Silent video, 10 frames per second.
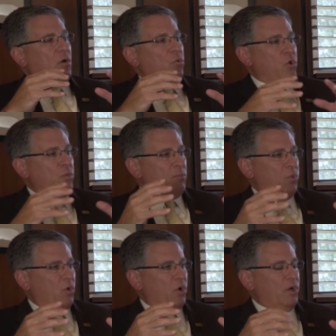uh, room and
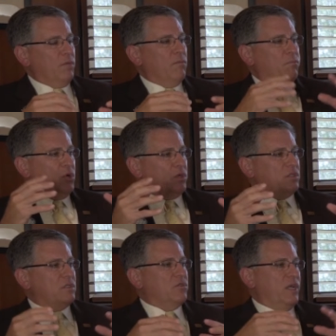board,
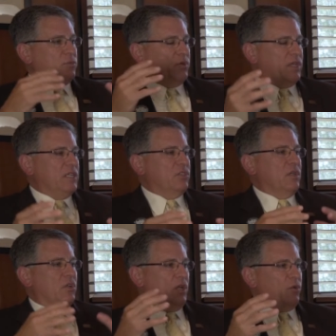books,
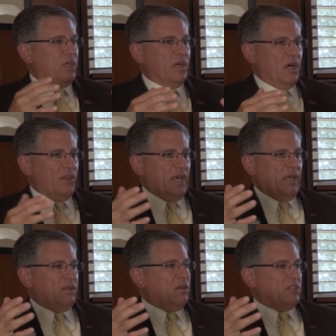transportation, clothing. All
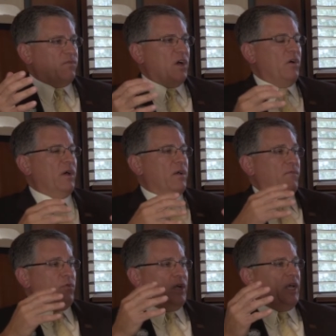that this fall
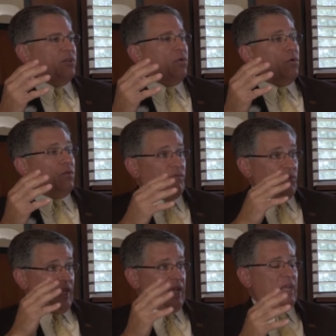for an annual
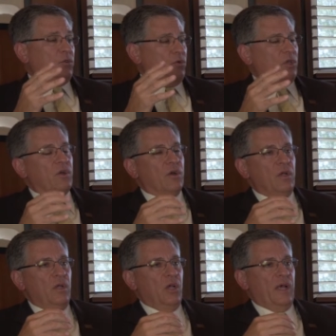for the annual year
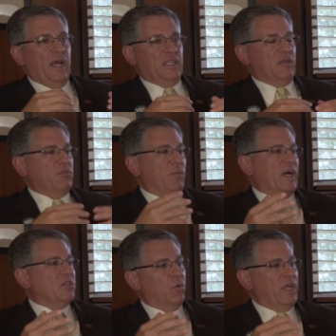adds up to
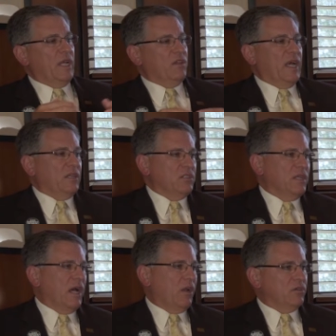about twenty-eight thousand
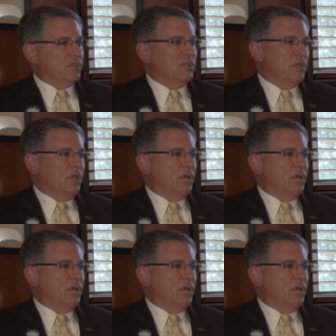dollars.